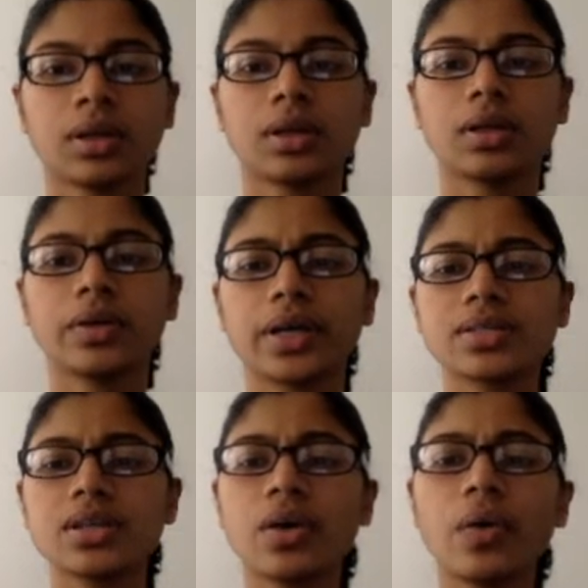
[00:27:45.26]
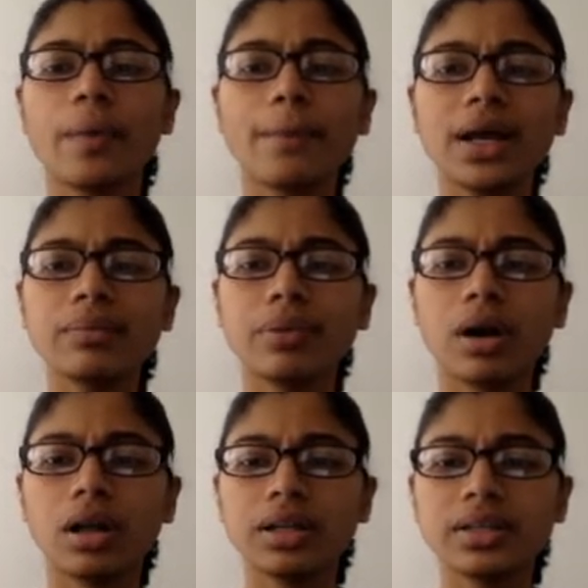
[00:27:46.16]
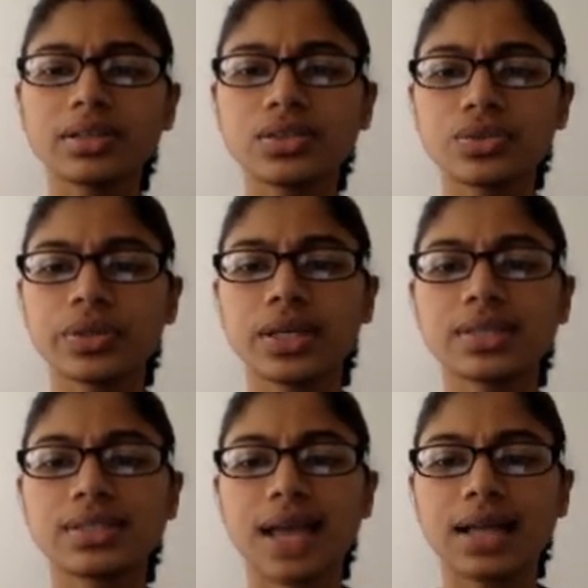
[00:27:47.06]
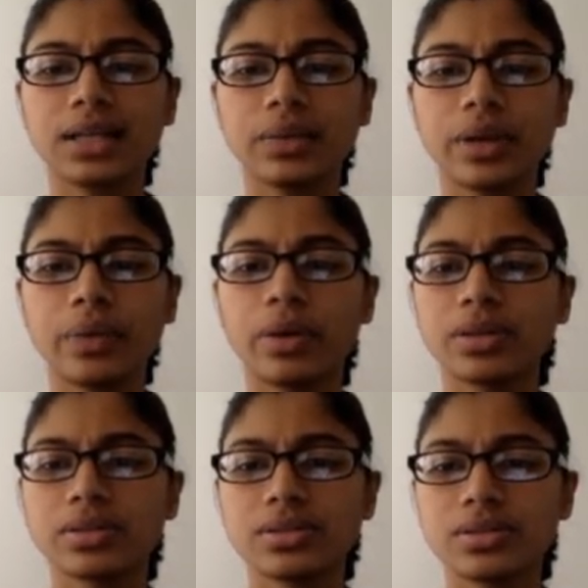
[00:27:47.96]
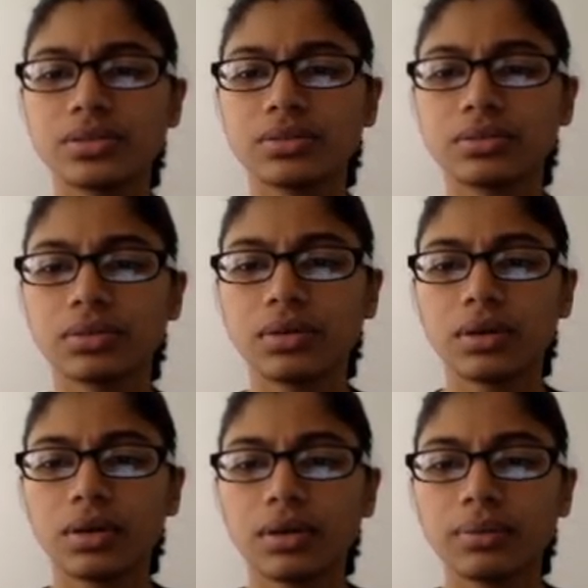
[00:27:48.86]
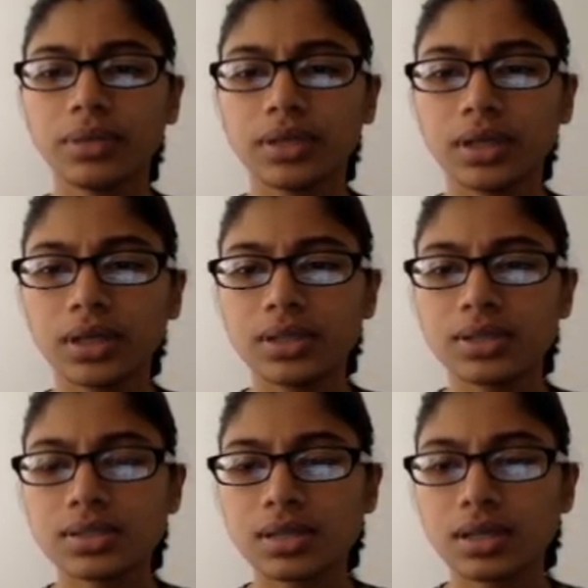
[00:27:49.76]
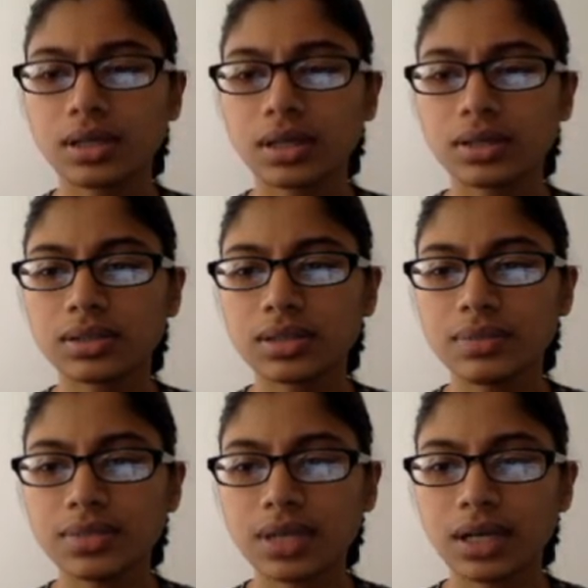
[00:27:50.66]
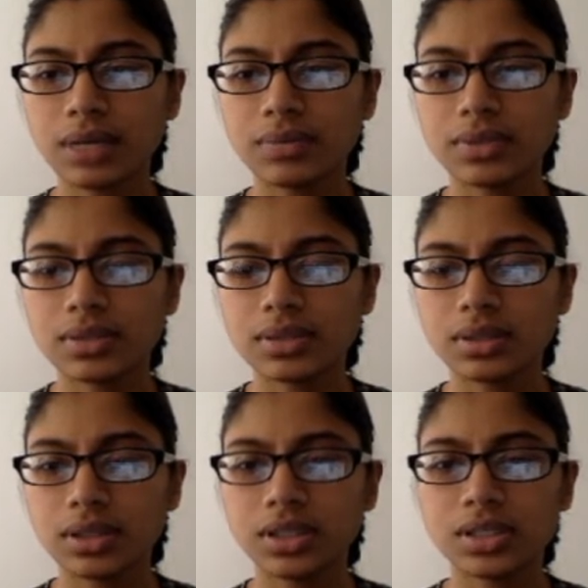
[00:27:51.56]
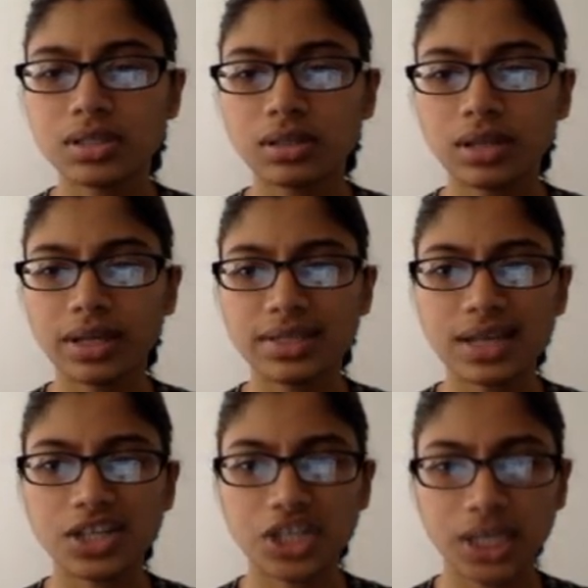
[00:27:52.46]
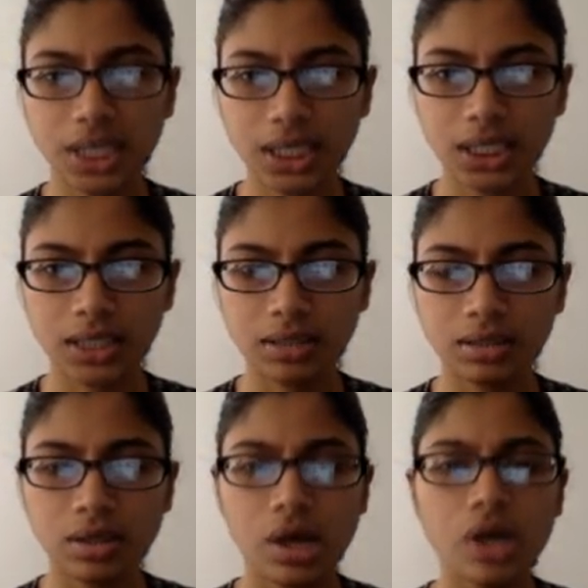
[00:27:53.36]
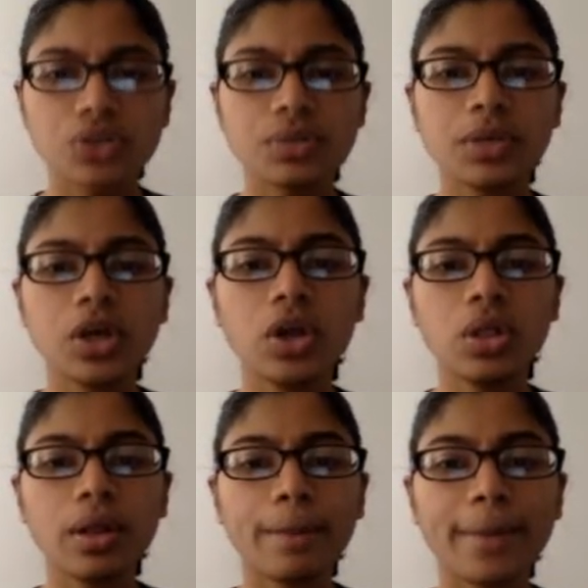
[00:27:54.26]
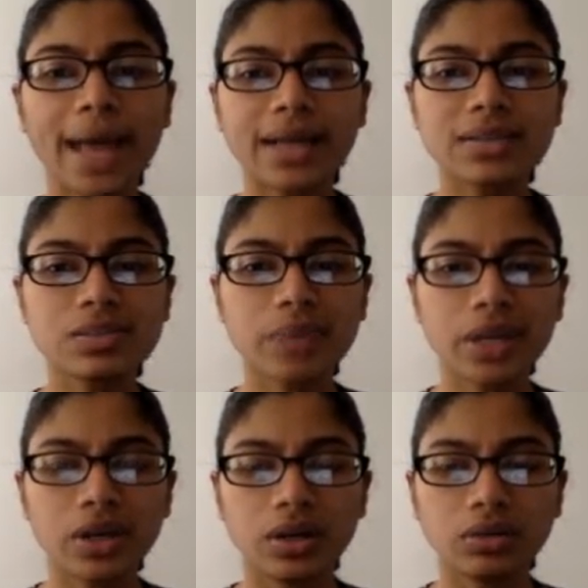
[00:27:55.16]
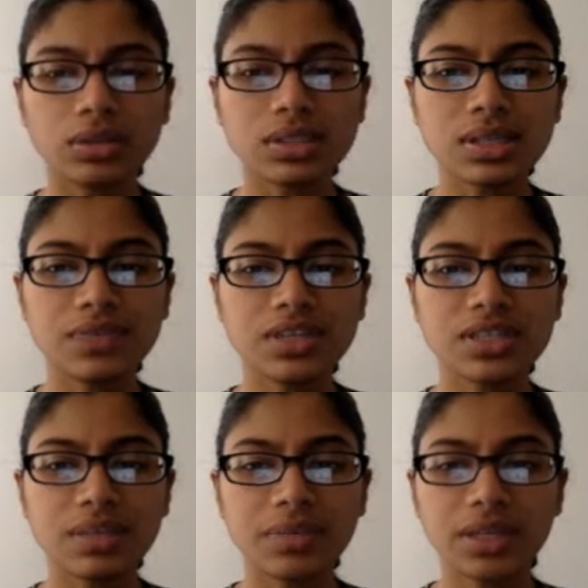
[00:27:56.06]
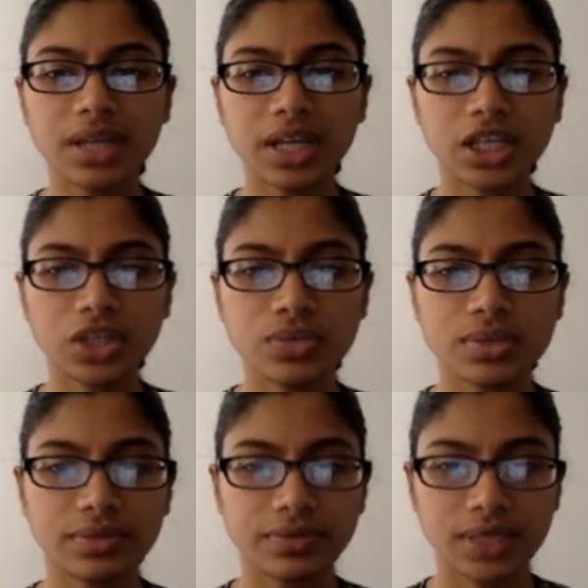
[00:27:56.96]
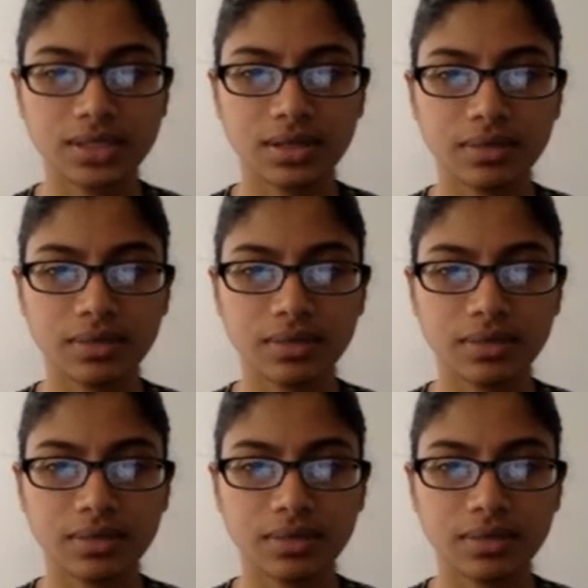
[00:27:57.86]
Okay, so my ball isn't doing exactly what I want it to do. Because sometimes it doesn't look like it's actually hitting it. So I'm going to go look back into my code to see if there's something that I can use to fix it.